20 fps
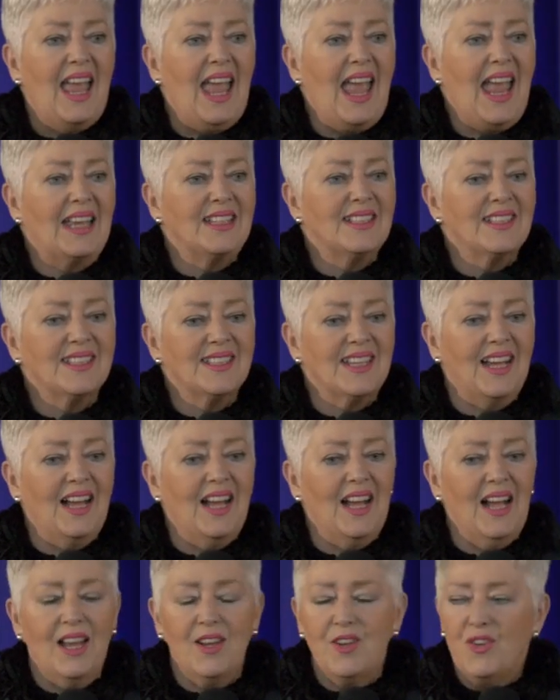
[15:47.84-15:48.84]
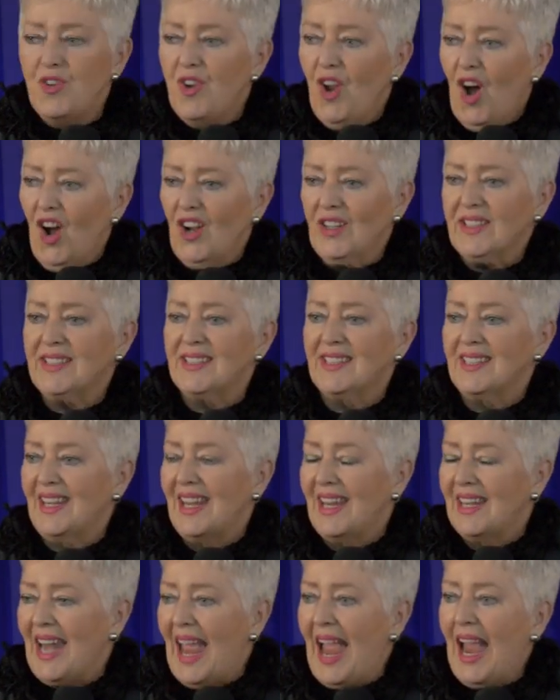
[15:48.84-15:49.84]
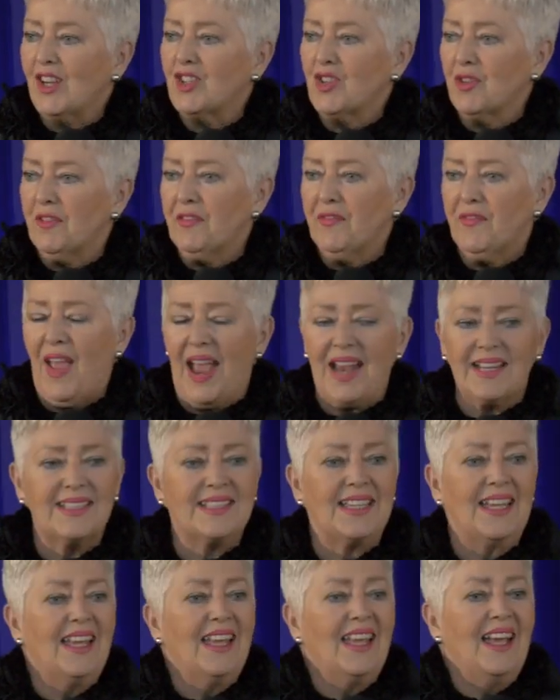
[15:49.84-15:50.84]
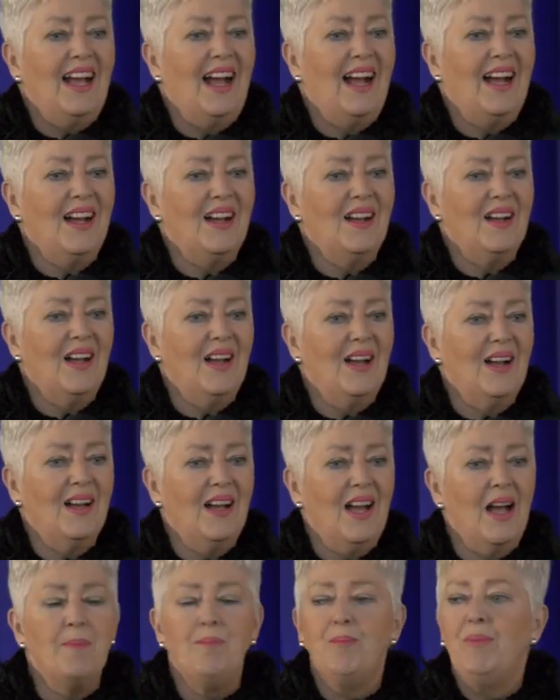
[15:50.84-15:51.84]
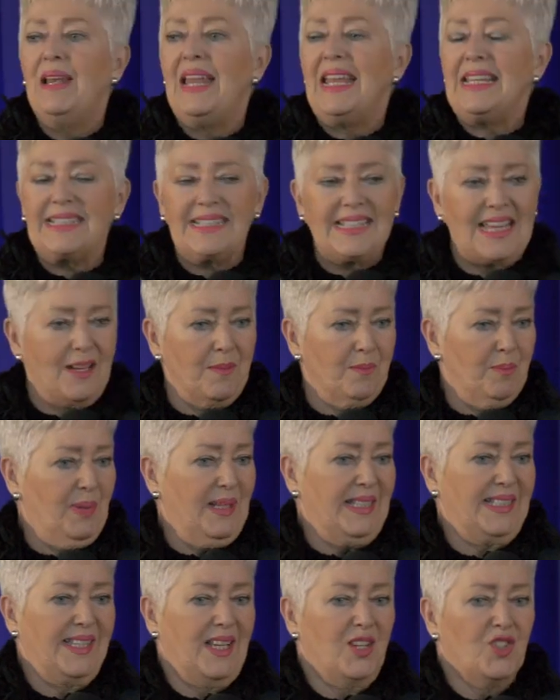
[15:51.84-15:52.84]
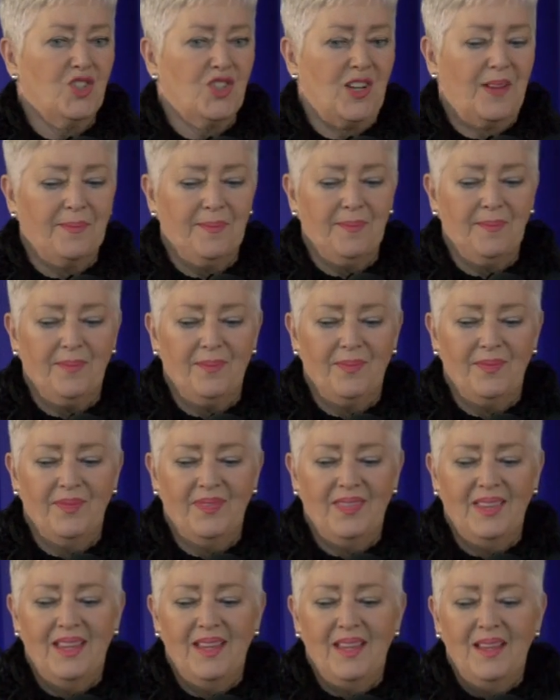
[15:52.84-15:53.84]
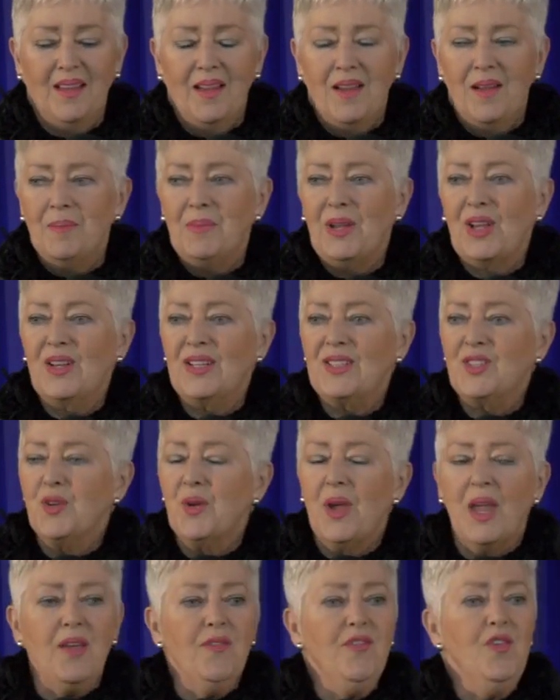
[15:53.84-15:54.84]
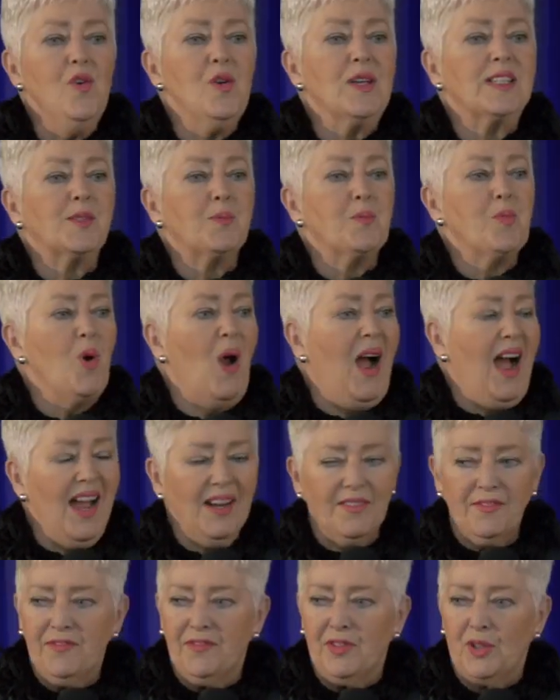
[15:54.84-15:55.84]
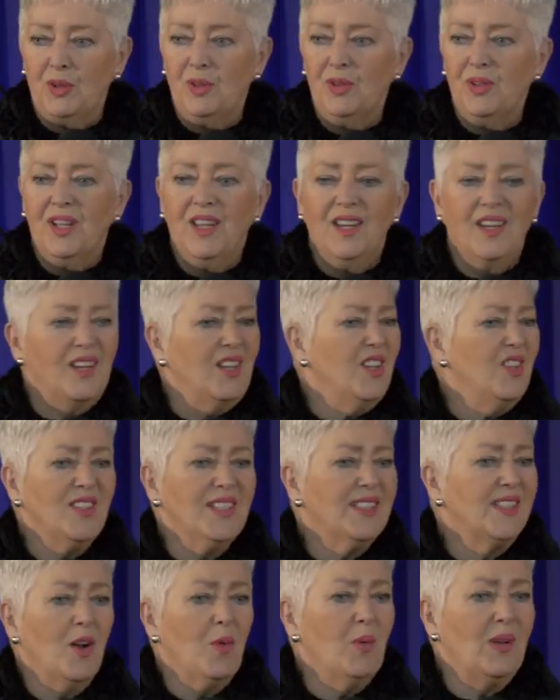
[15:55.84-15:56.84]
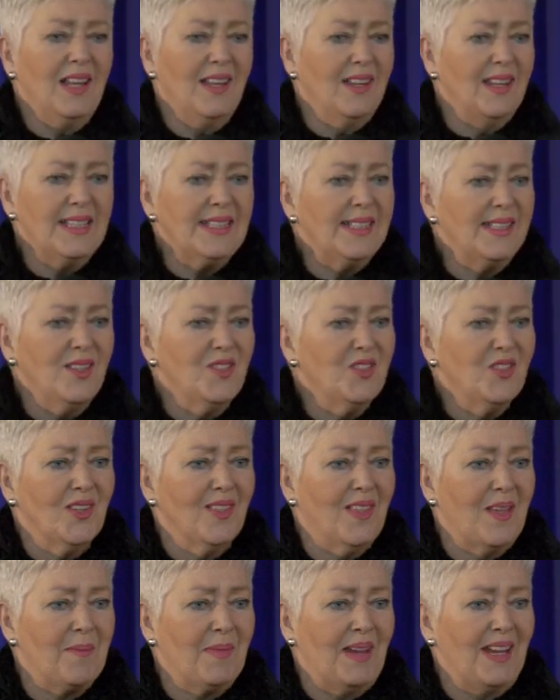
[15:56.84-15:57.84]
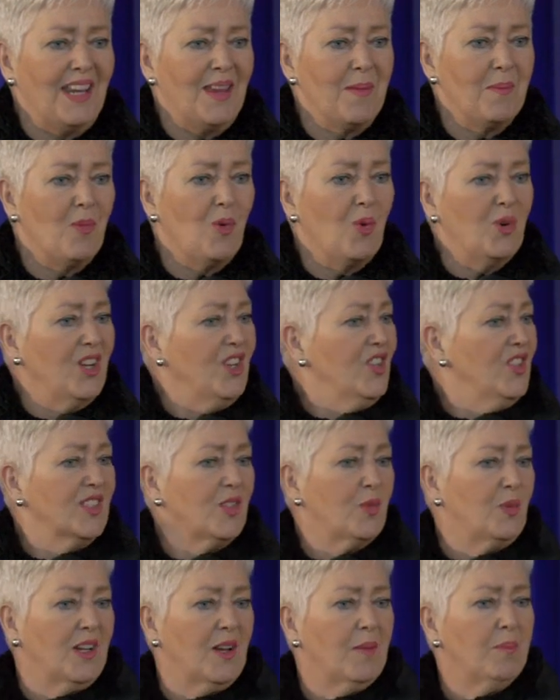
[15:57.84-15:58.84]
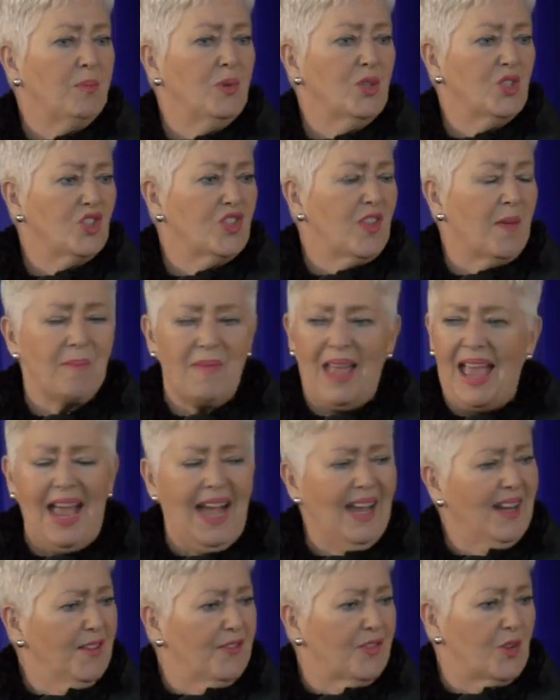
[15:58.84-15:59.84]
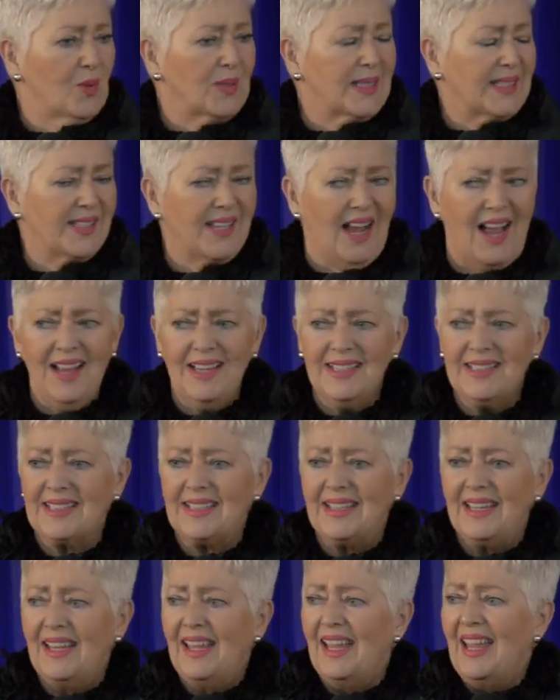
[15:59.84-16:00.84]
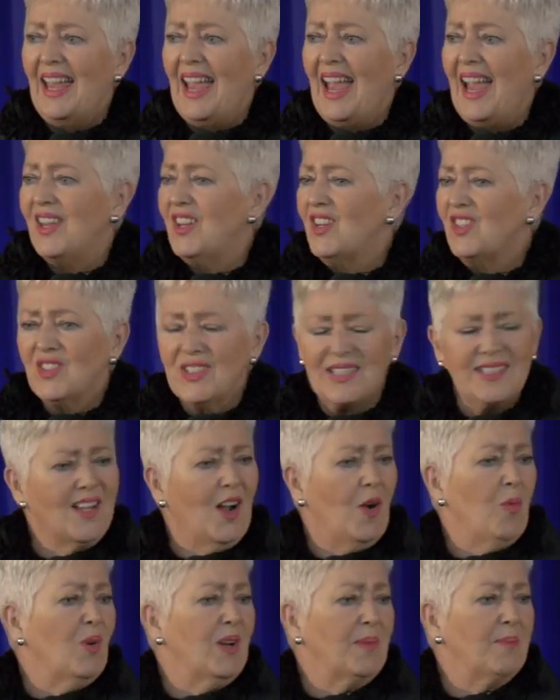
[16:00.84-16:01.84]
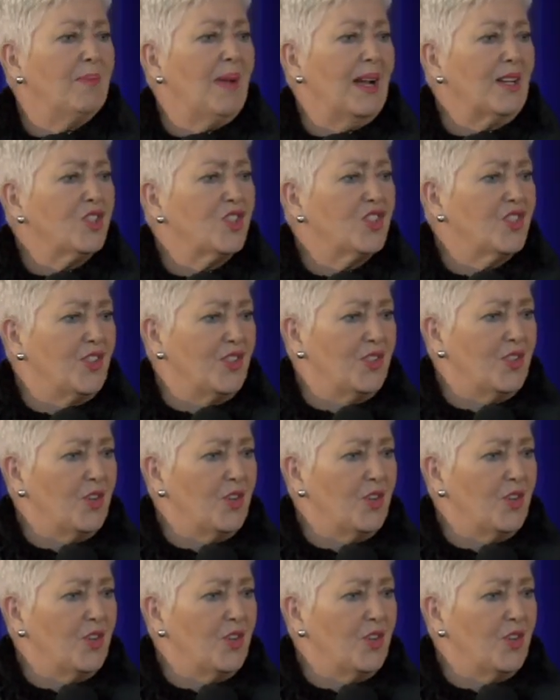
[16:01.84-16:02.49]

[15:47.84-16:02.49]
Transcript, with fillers: and uh, not, in actual fact, uh, uh, a blessing position. Because whoever is prideful, you just don't want to listen to them anymore. You just want to push them out of your sight and you just don't want much to